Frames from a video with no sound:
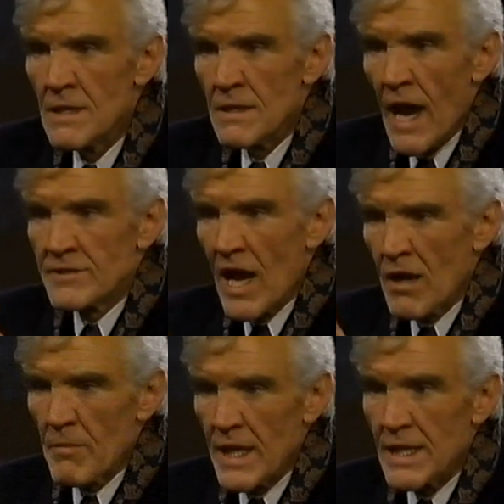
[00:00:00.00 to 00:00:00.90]
and tell
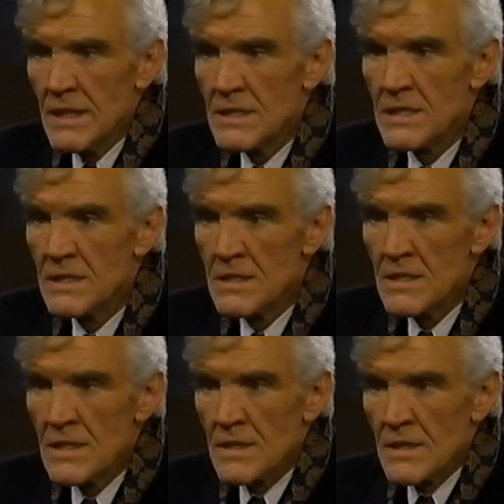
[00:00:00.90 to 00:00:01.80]
me,
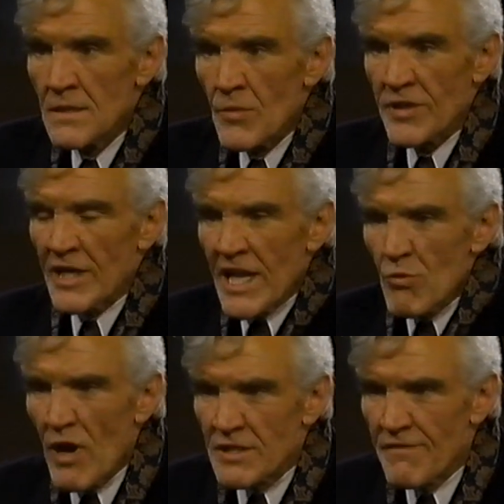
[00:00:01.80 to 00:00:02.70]
without any
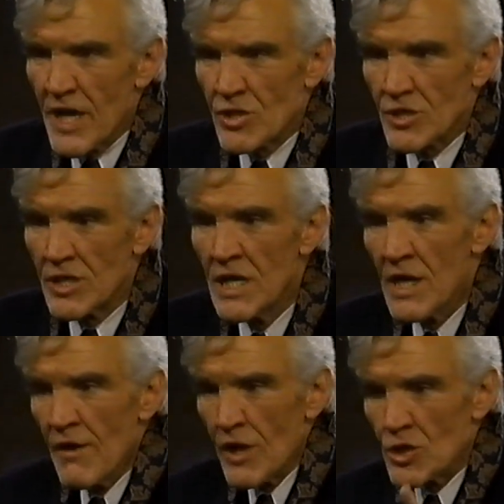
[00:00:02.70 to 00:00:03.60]
reservation,
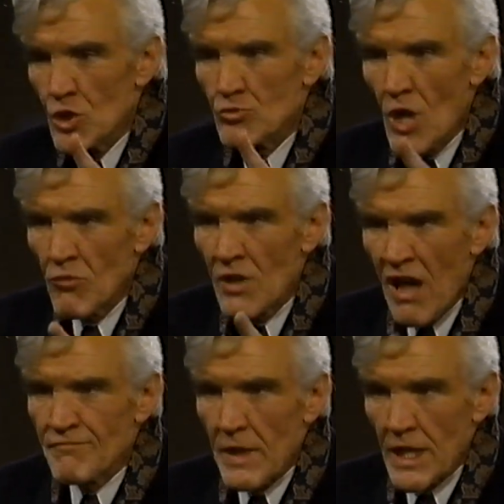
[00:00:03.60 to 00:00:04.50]
that you don't
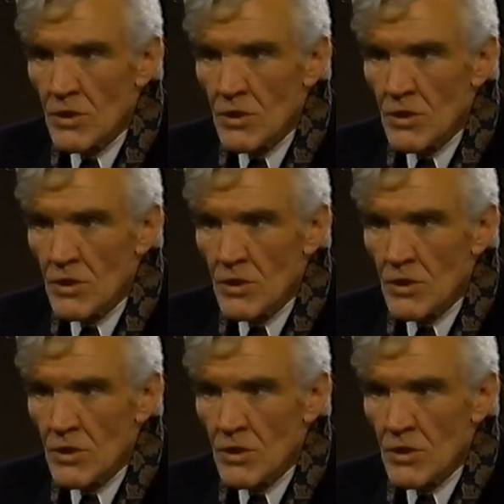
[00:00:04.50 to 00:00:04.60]
love me.